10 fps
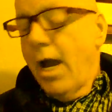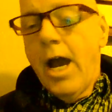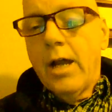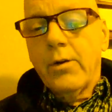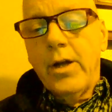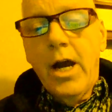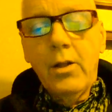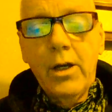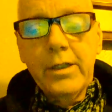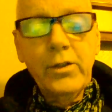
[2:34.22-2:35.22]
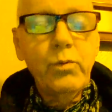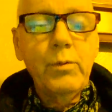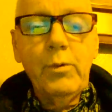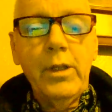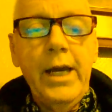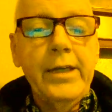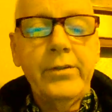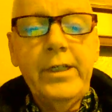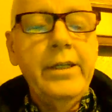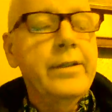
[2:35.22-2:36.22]
I don't know how long this one will
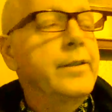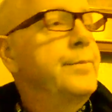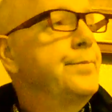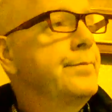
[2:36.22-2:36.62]
last either,